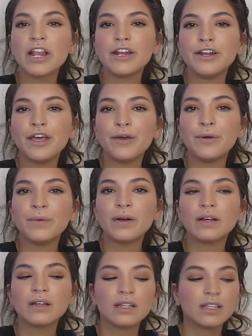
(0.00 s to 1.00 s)
No,
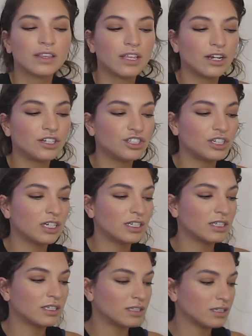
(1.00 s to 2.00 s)
they're
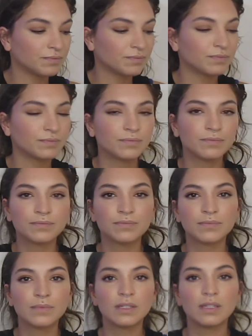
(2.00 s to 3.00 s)
just
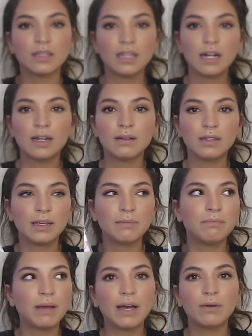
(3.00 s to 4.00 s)
not
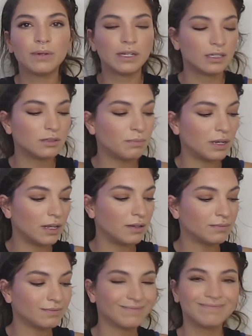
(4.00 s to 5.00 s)
like bat wings,
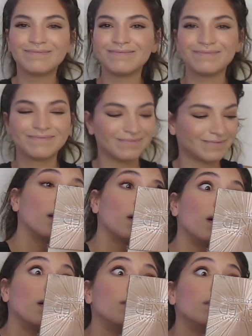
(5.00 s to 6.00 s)
but
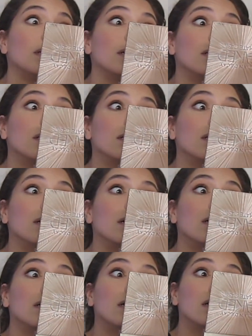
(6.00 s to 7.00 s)
oh my
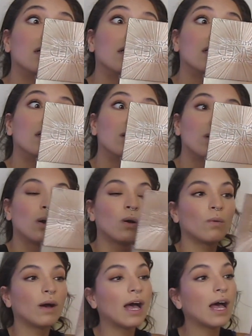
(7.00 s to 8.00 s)
god.
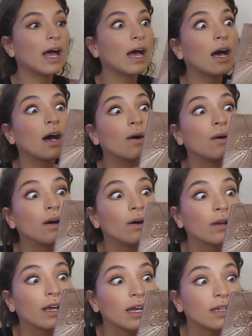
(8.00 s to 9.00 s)
Wow.
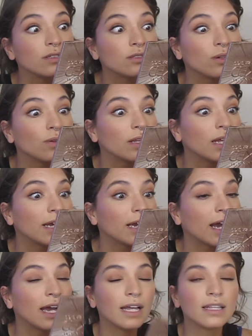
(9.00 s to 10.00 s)
Okay, so like
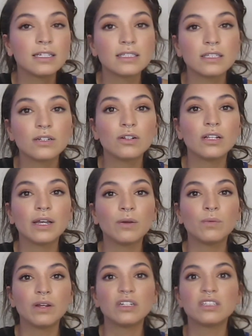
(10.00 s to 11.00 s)
I had this little like
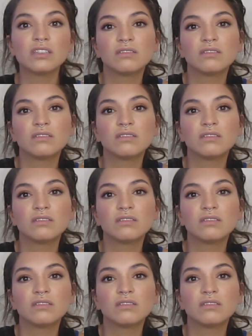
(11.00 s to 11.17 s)
weird